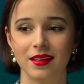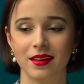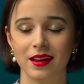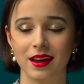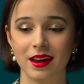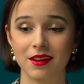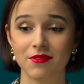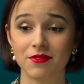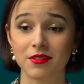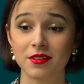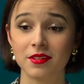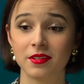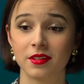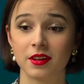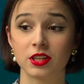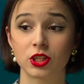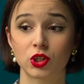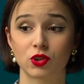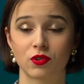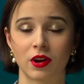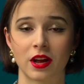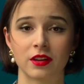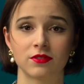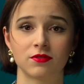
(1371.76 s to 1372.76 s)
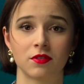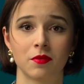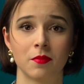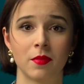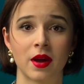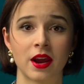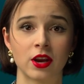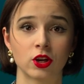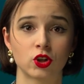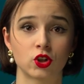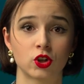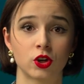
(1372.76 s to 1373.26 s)
even this
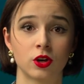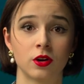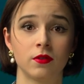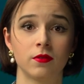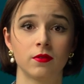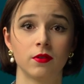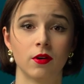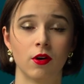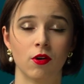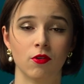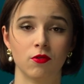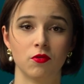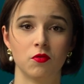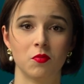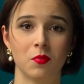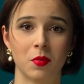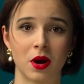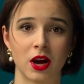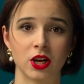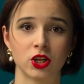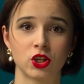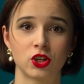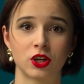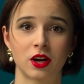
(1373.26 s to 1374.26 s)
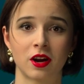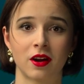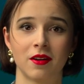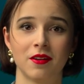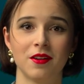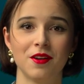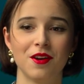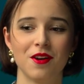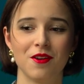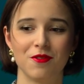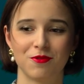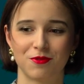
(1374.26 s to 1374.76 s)
transformation of Masha
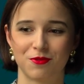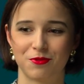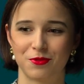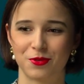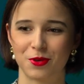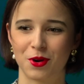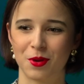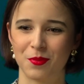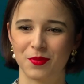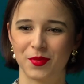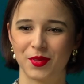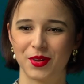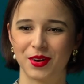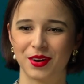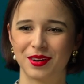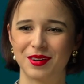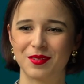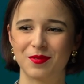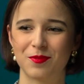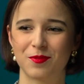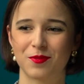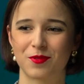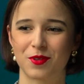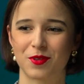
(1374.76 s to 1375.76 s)
from the